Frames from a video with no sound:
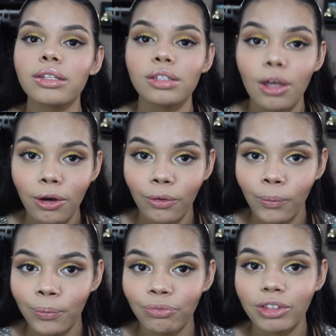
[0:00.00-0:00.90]
So
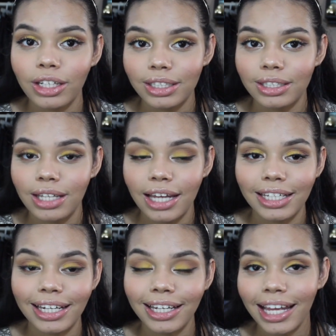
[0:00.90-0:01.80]
I
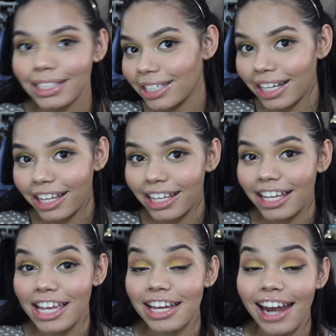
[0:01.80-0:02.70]
did it again today,
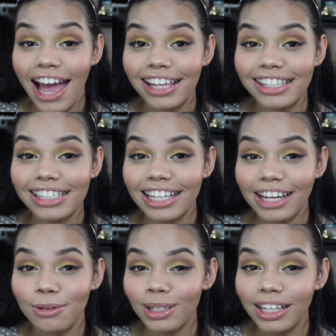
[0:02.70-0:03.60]
and I think
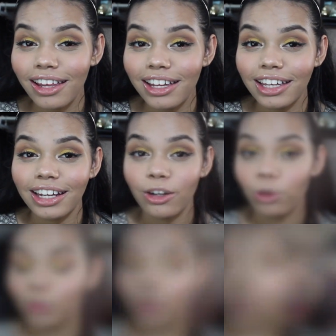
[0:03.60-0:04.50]
I really like it. And I
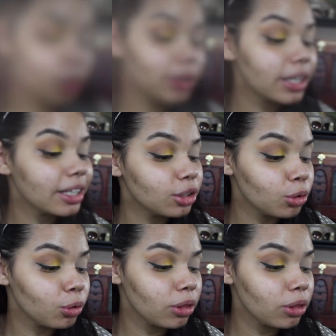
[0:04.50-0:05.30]
hope I'll be going into